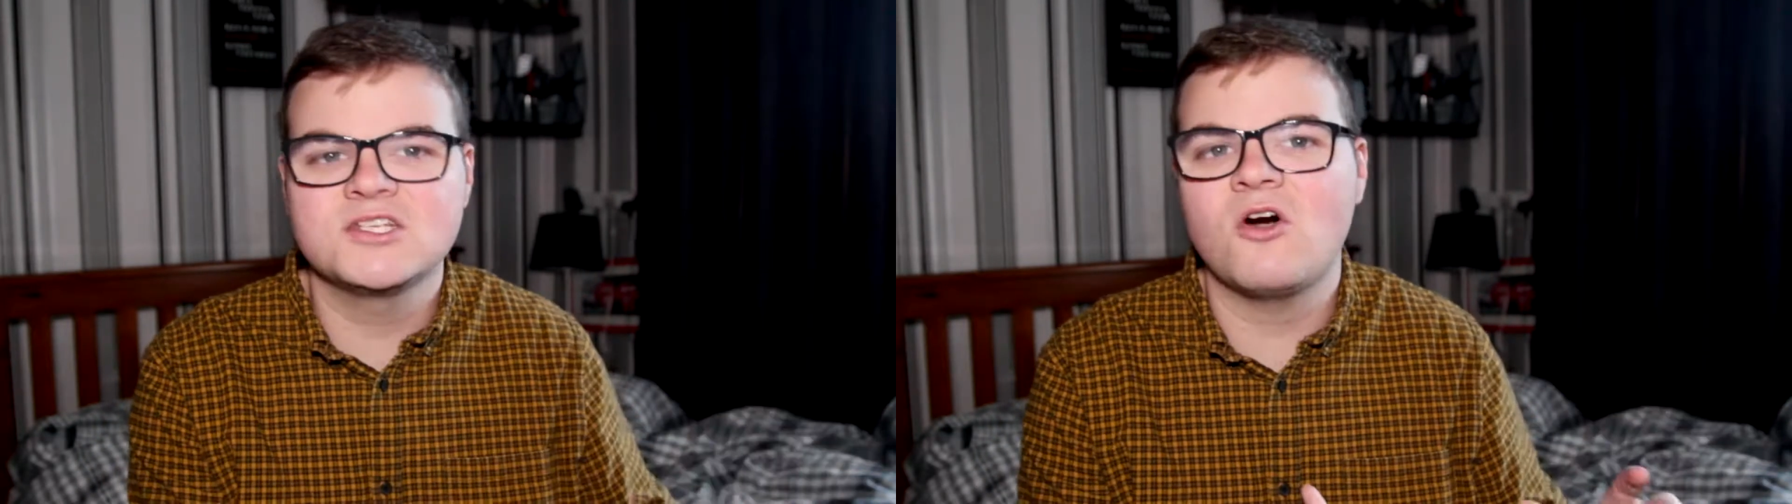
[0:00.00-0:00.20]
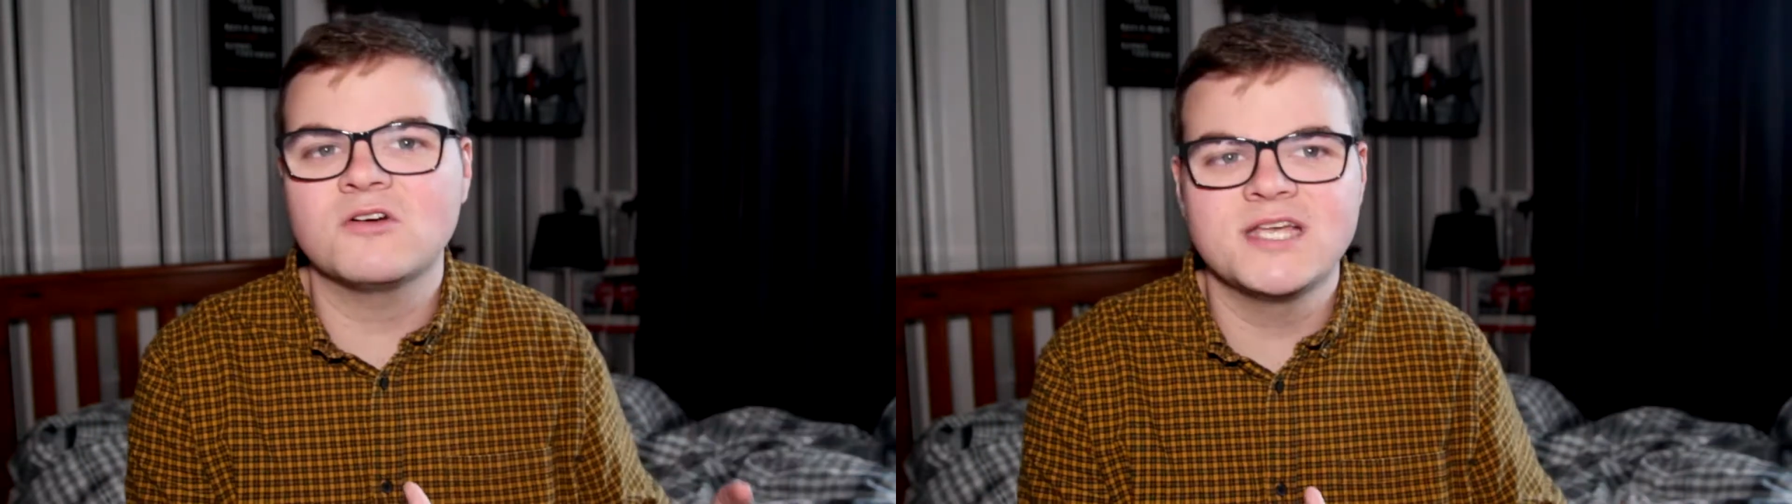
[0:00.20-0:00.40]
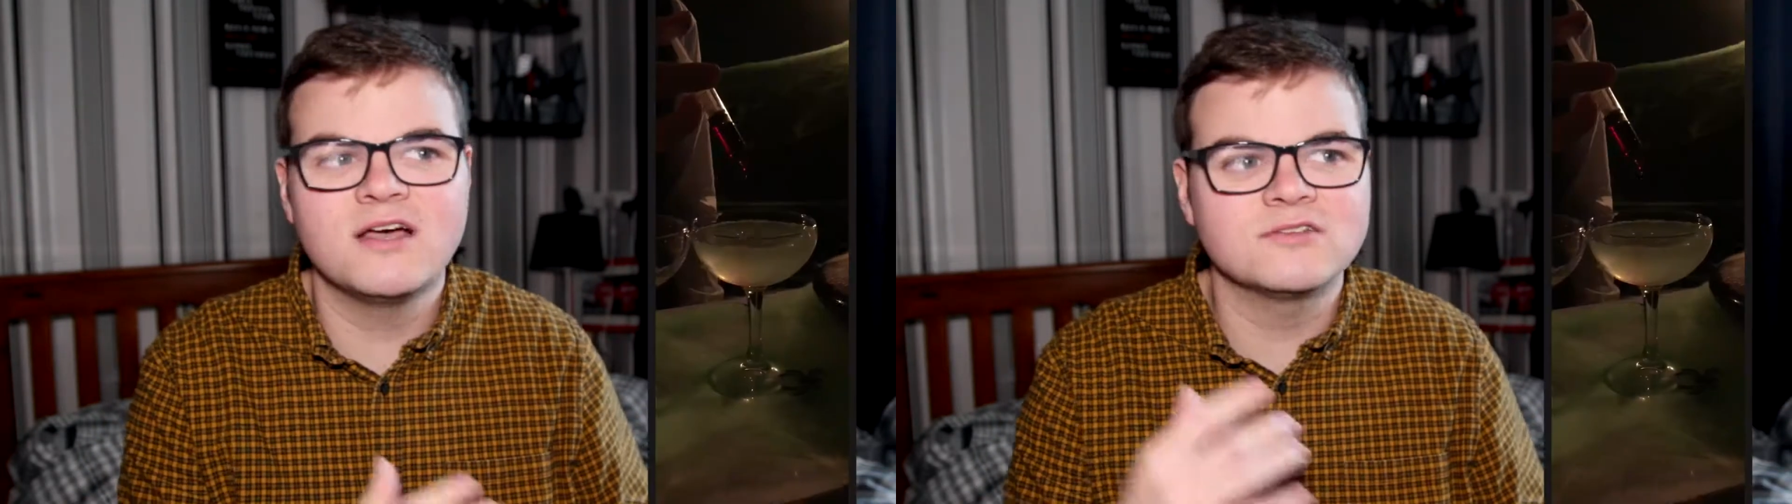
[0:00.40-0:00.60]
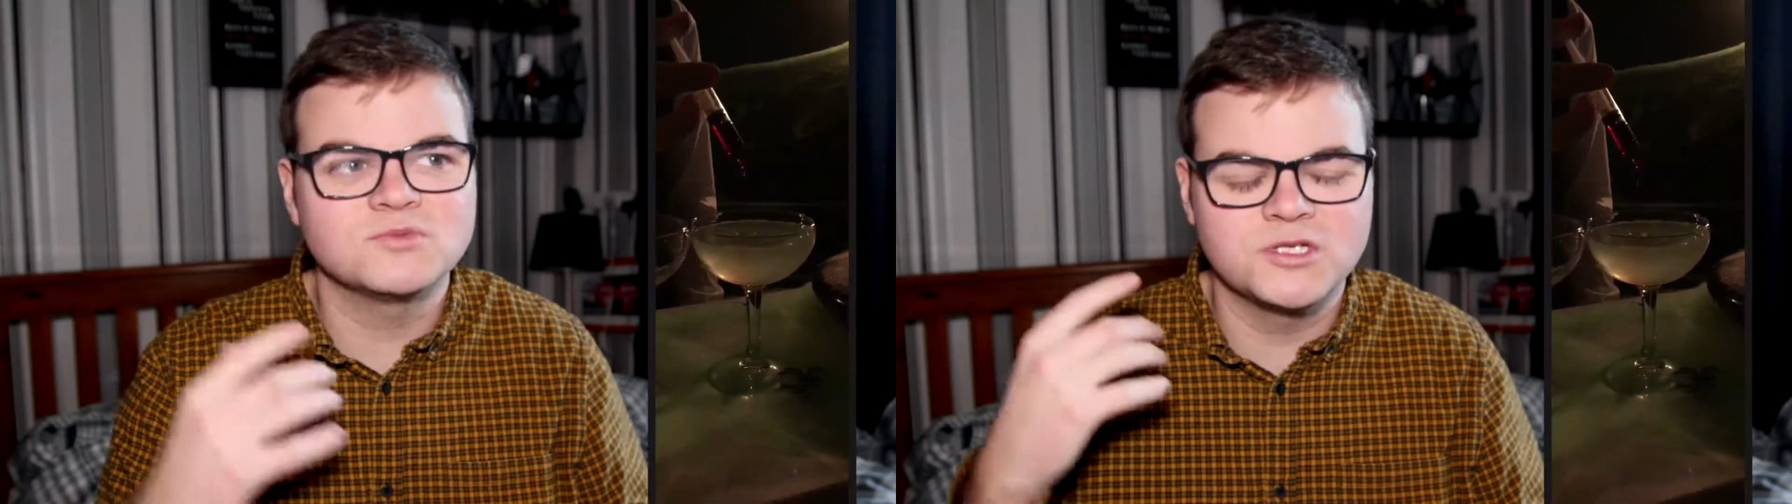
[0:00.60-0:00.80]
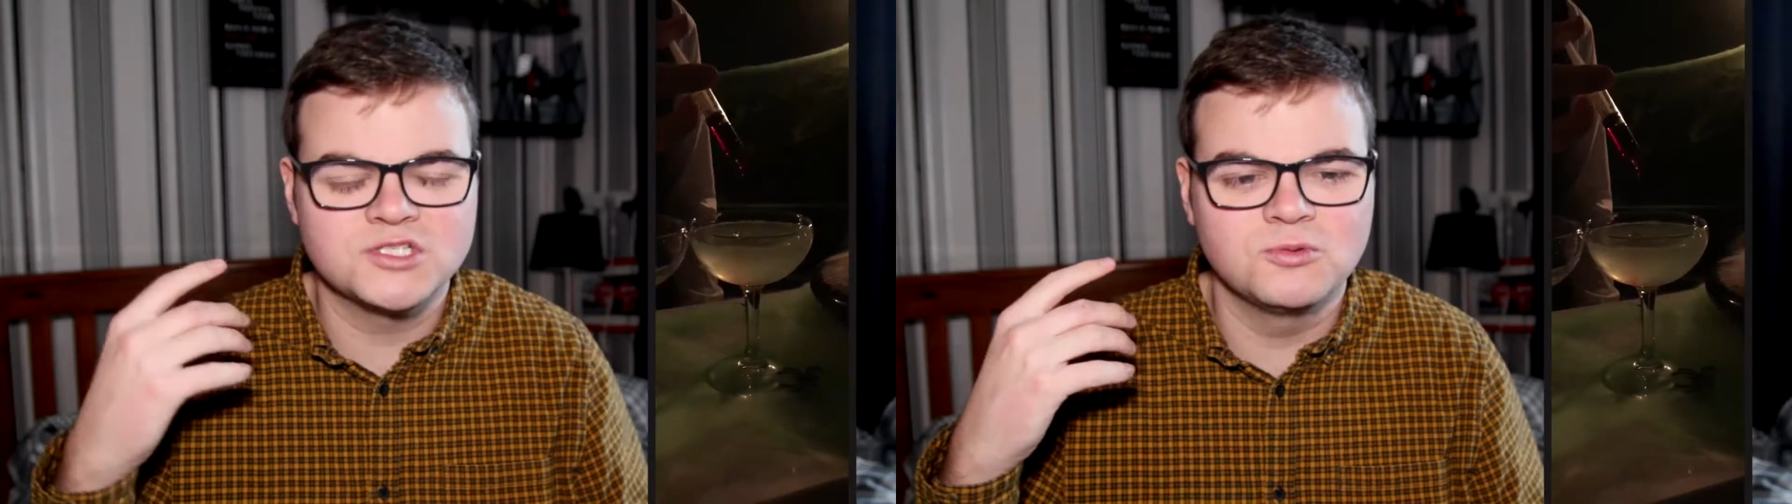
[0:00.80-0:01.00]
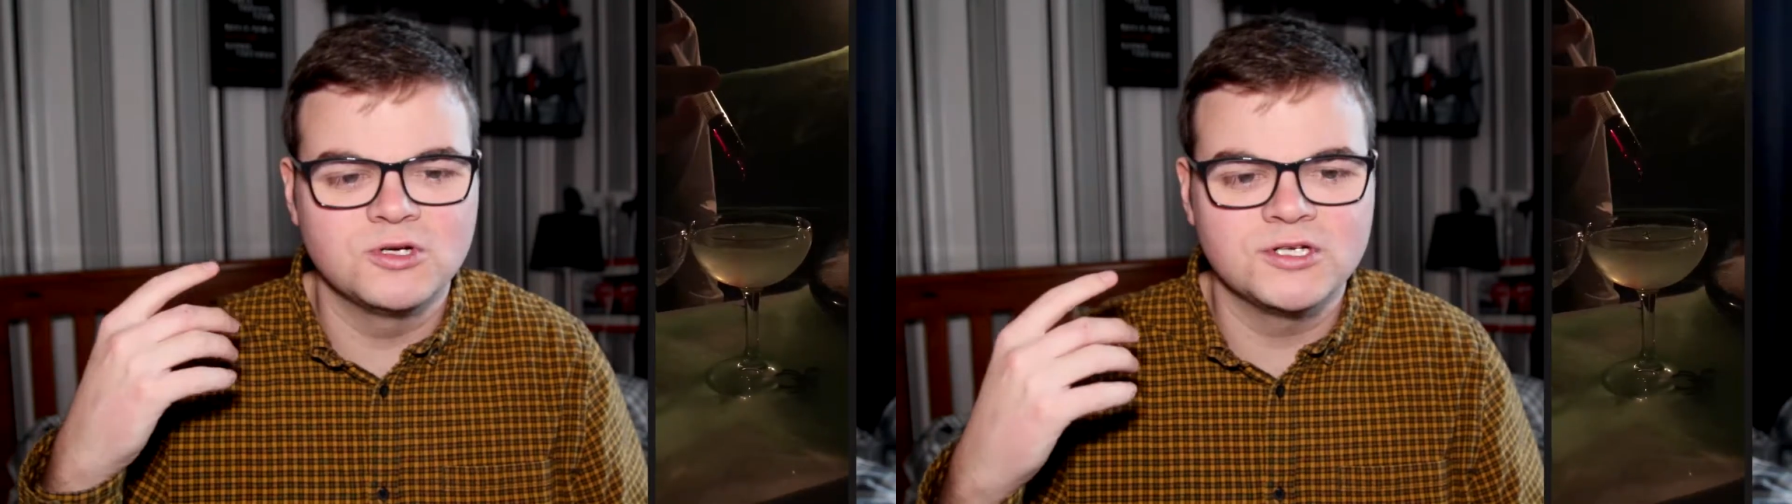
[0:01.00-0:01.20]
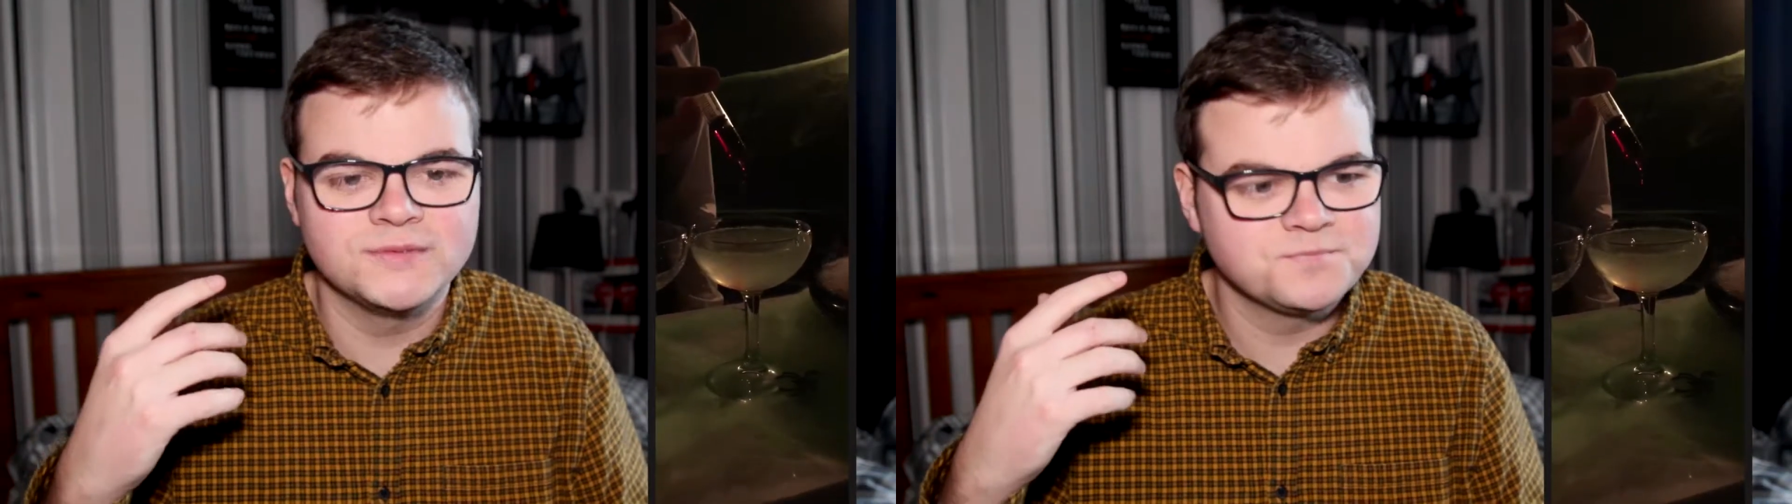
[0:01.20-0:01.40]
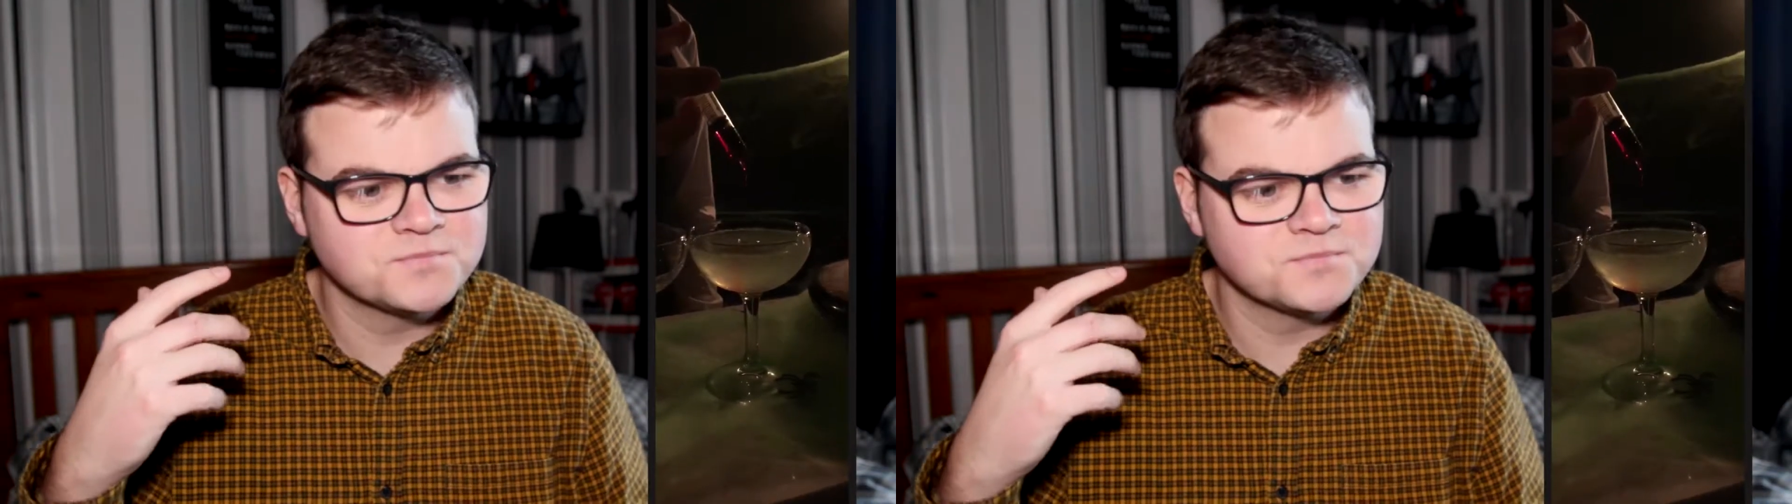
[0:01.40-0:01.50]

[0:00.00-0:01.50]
cocktails which were